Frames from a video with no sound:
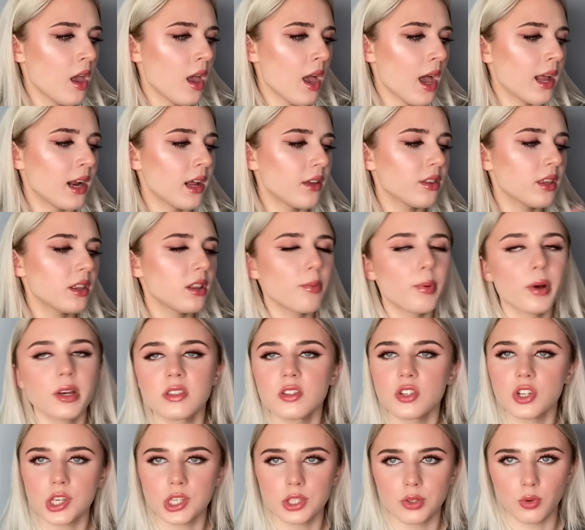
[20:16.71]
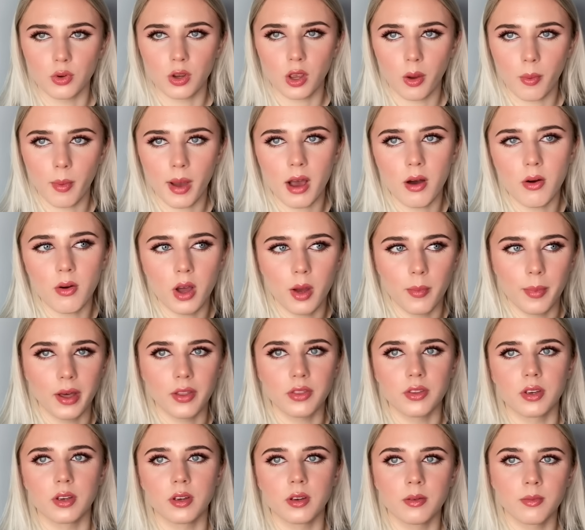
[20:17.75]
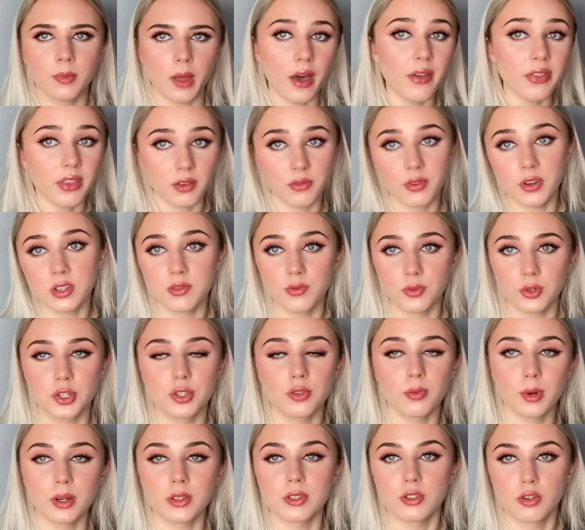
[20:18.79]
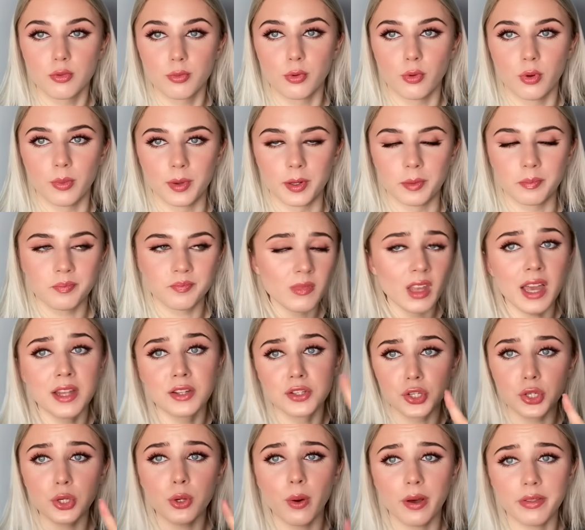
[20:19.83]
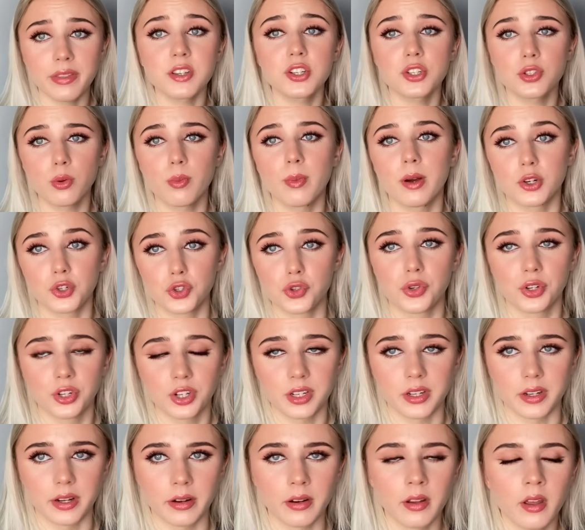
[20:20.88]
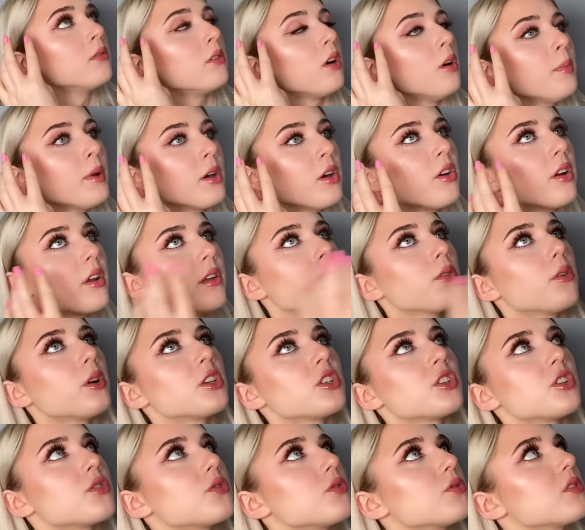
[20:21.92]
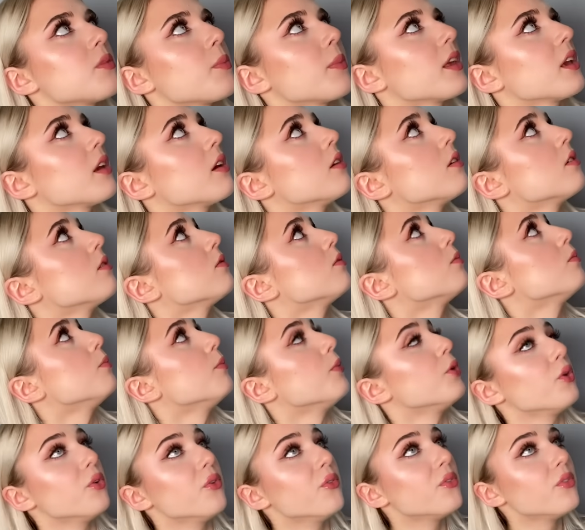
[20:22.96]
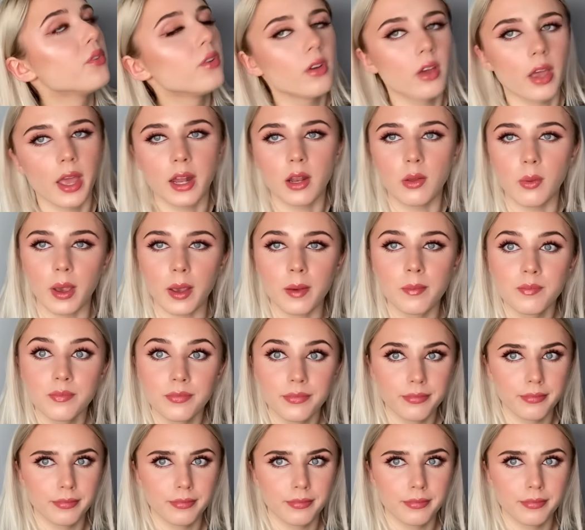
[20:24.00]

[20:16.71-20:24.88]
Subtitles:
And I think the person she's talking about the, I think first of all, she's talking about Superwoman. And two, I think she's talking about Drew Gooden. Oh my God, I thought I just saw something move. Anyway.